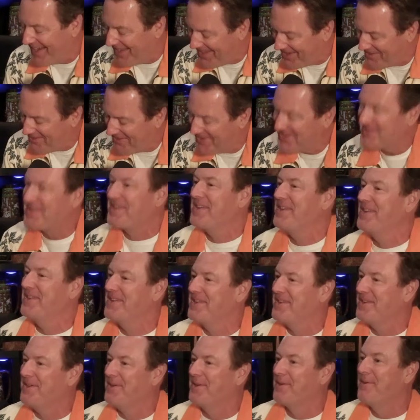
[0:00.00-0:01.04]
tell them what you're gonna
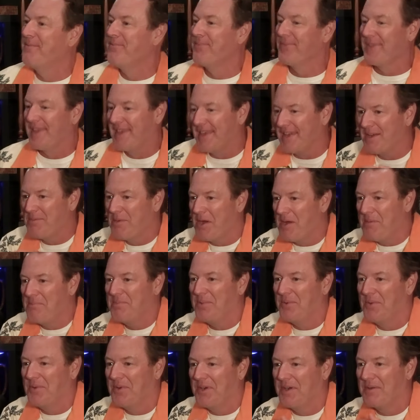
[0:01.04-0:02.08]
do. Get them on
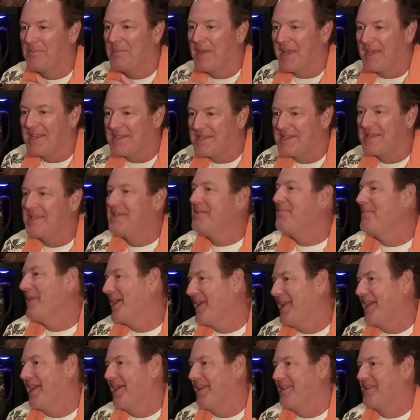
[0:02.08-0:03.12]
board. Make a
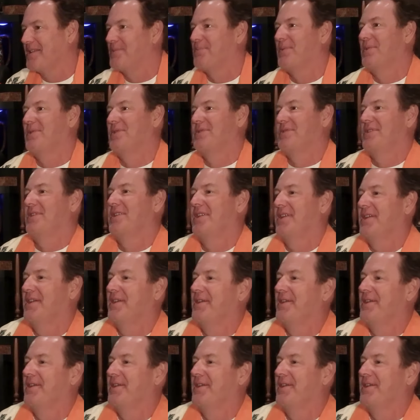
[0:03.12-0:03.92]
teammate out of this person. You